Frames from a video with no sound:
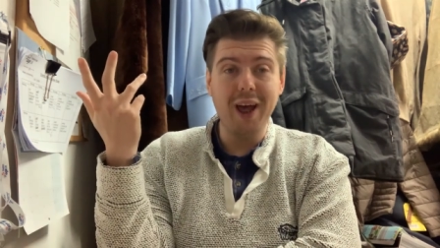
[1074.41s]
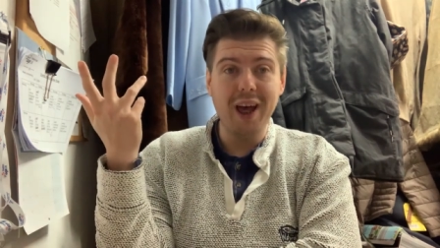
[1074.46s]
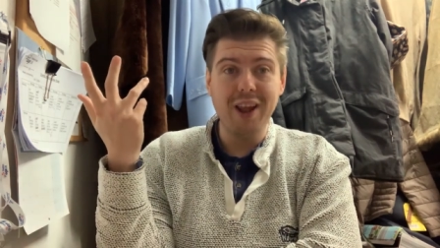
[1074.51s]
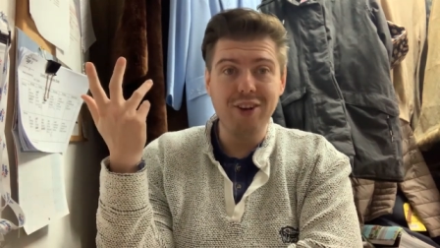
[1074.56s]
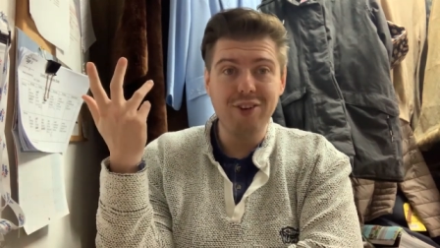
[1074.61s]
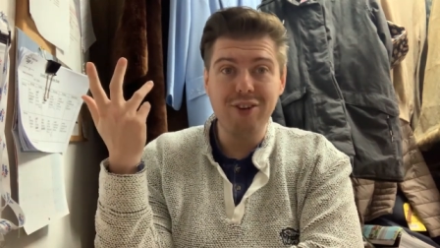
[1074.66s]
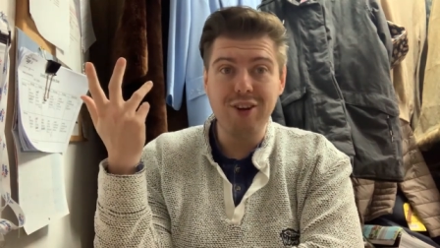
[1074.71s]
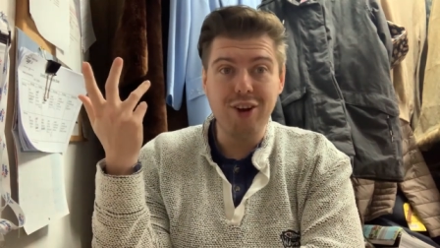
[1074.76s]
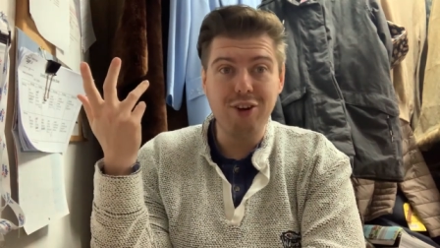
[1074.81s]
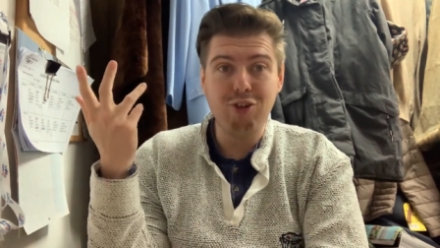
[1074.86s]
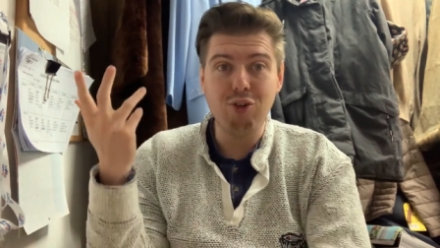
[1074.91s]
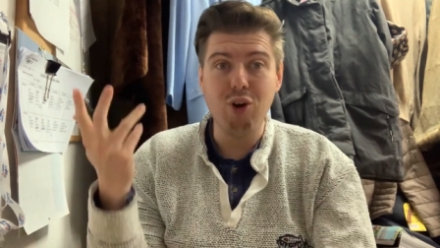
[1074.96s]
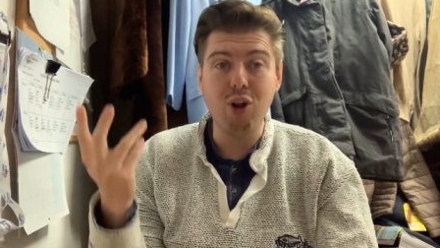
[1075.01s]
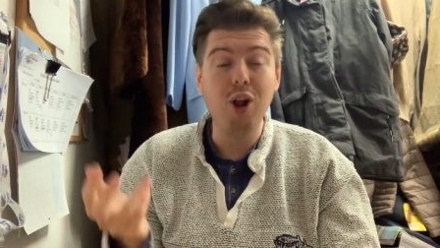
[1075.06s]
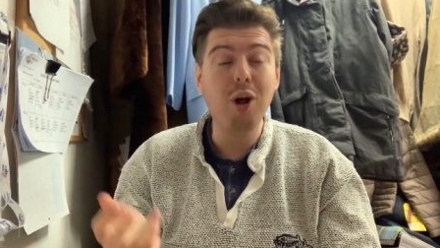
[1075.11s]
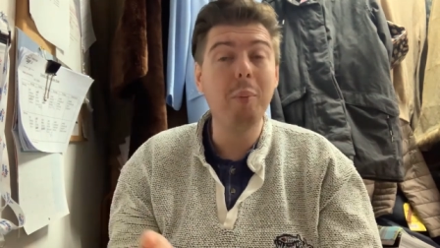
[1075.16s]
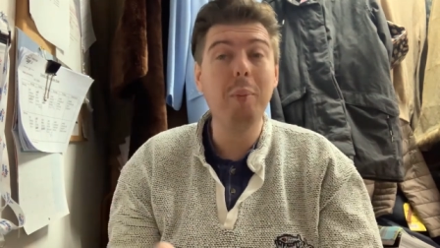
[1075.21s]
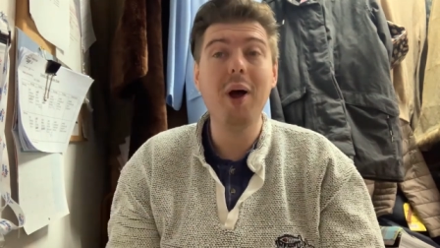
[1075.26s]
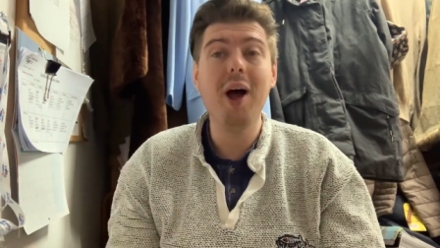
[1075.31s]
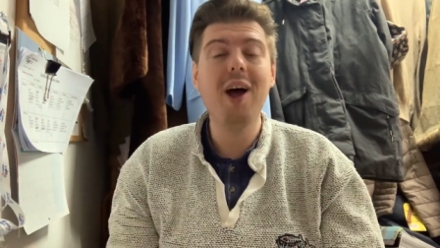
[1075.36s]
Anthony
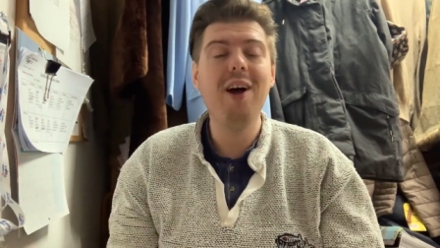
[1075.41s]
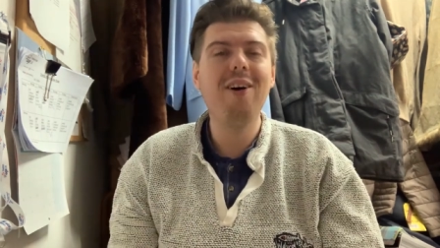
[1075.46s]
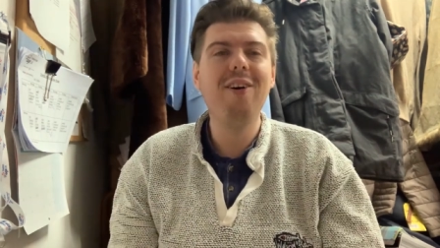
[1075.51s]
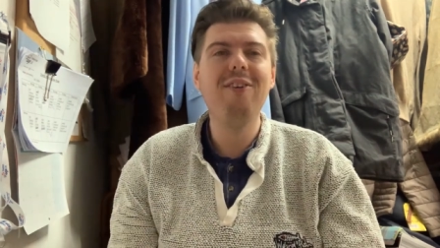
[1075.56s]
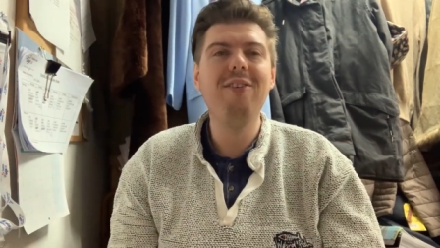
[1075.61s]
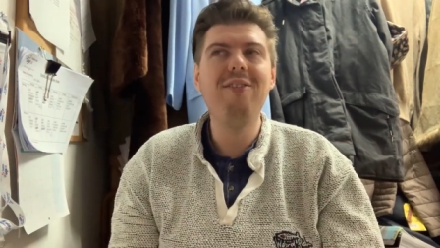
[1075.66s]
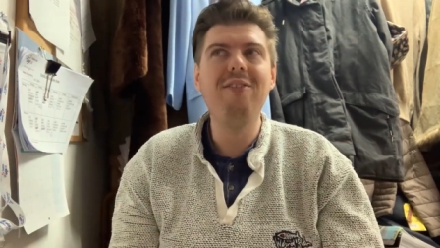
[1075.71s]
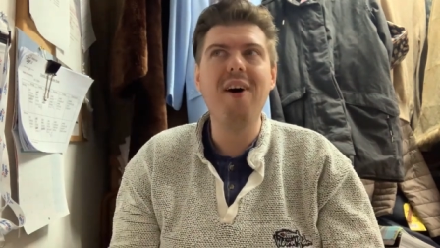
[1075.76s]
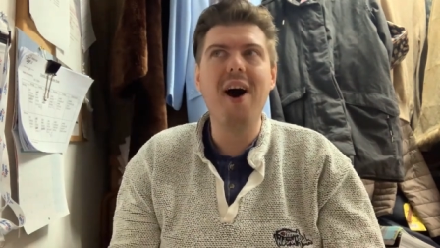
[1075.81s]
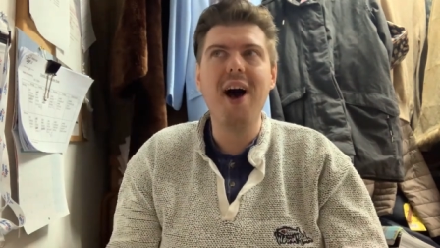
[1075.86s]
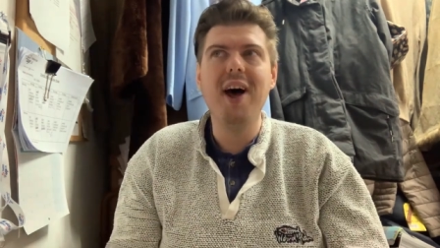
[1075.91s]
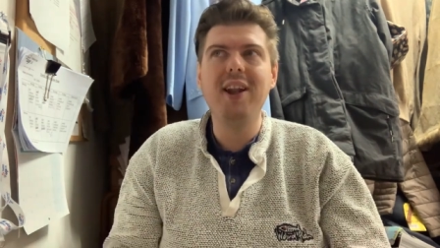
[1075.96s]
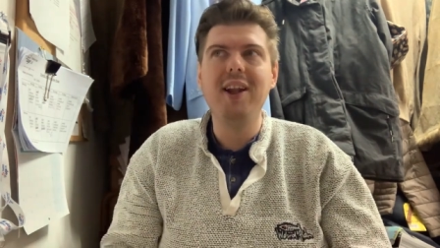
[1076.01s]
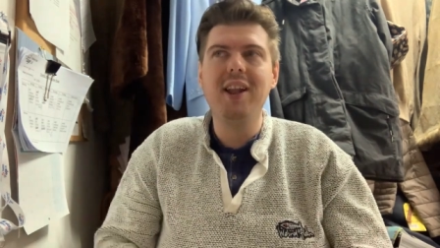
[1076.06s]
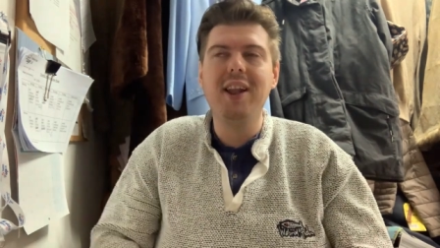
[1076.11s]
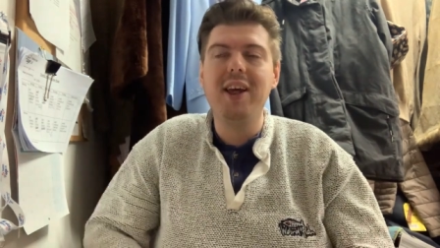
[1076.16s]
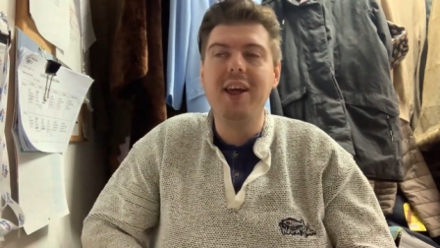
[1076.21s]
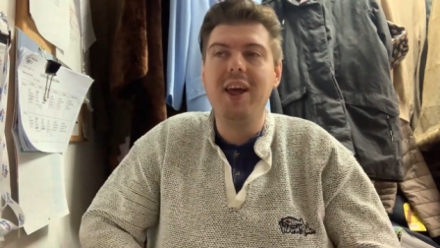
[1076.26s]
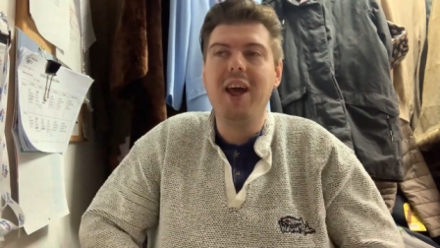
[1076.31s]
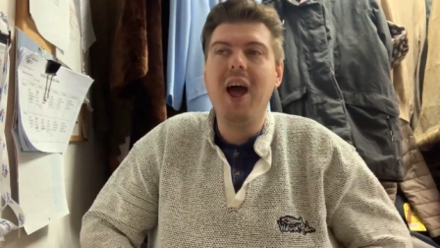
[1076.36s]
Trollope,
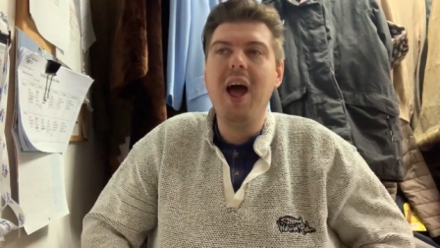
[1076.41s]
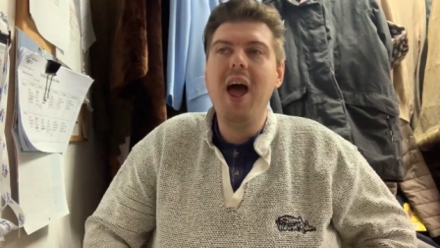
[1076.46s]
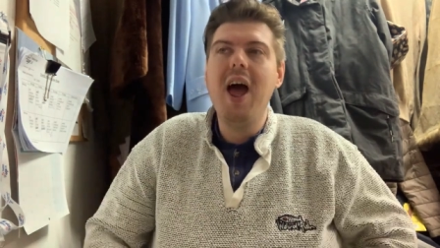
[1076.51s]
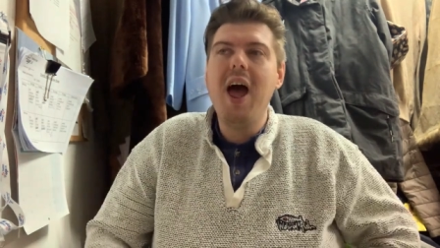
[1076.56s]
finally.